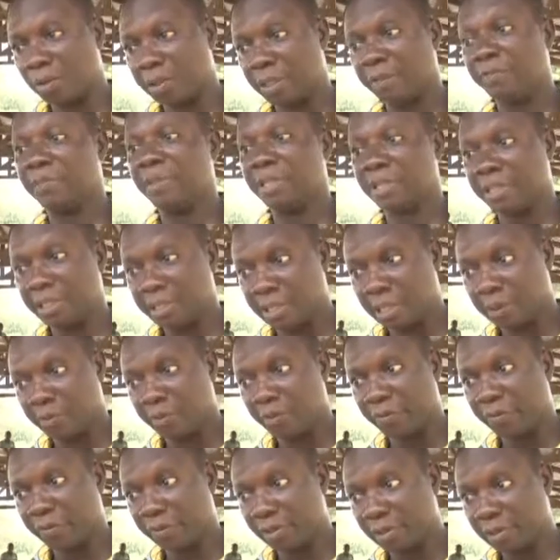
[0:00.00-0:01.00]
the
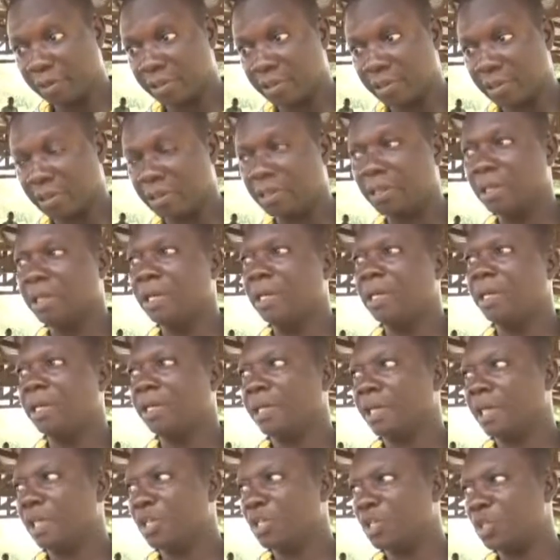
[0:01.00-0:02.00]
vegetable fields.
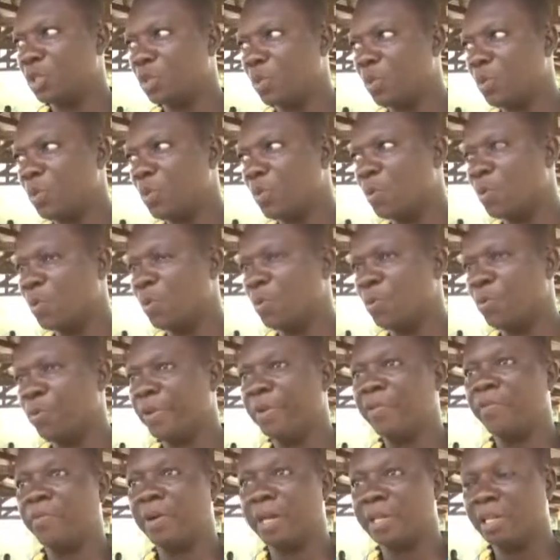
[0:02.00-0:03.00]
Yeah, so we
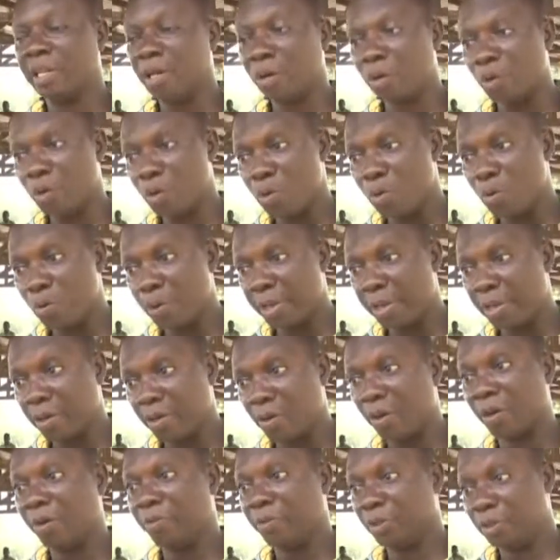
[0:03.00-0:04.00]
find our own way
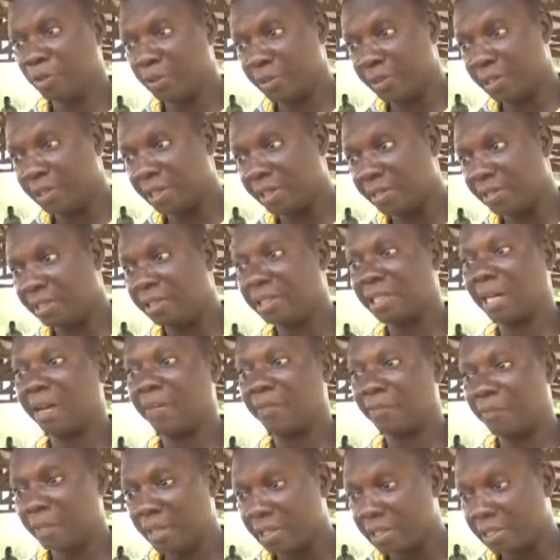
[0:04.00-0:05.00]
of doing that. It
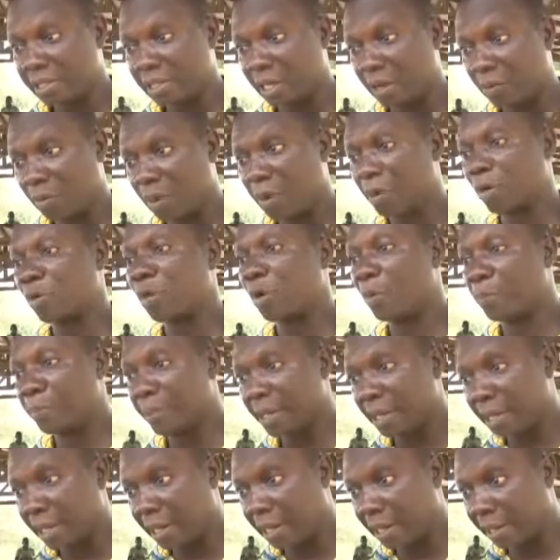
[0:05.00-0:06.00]
affects our
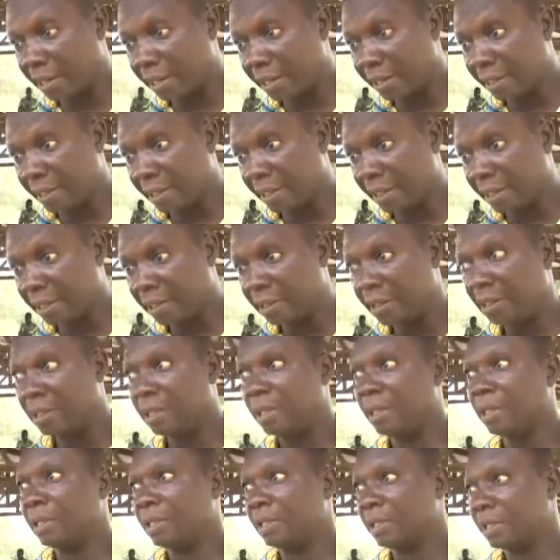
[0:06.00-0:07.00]
cropping calendar.
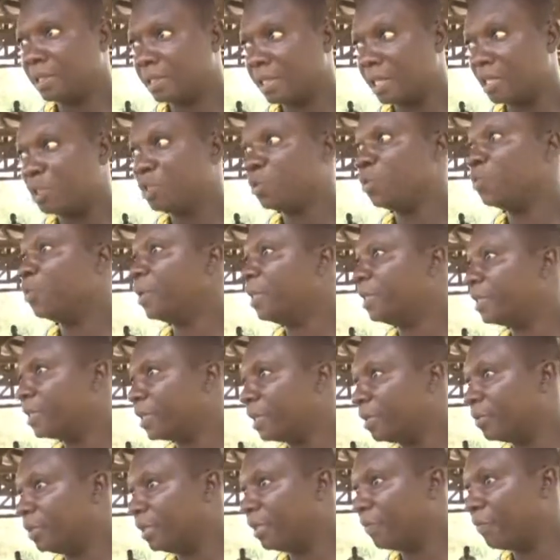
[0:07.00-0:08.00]
Yes, as we went
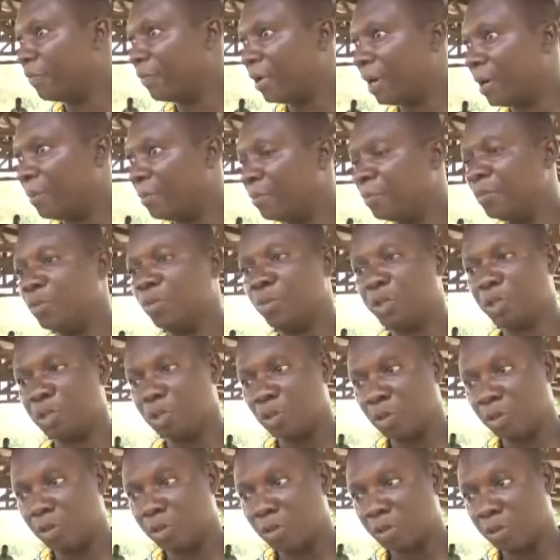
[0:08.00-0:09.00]
around the farm, we
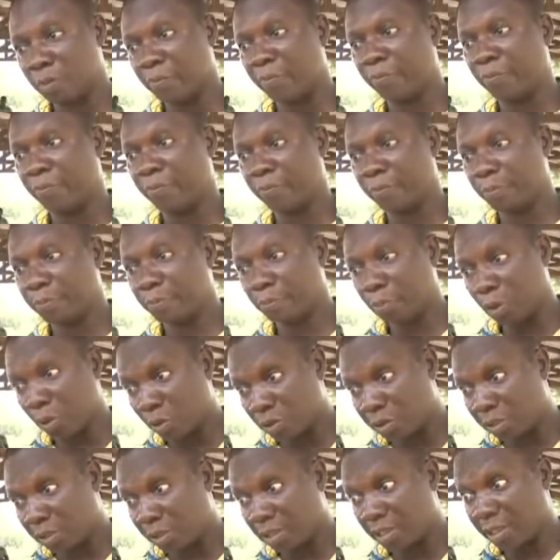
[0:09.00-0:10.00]
saw some
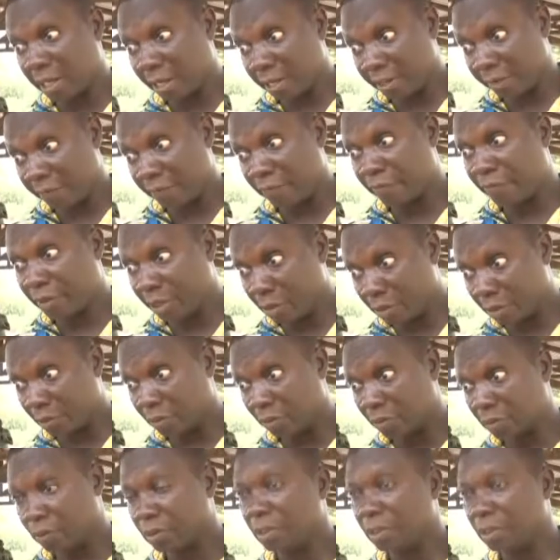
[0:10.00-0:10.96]
plots lying fallow.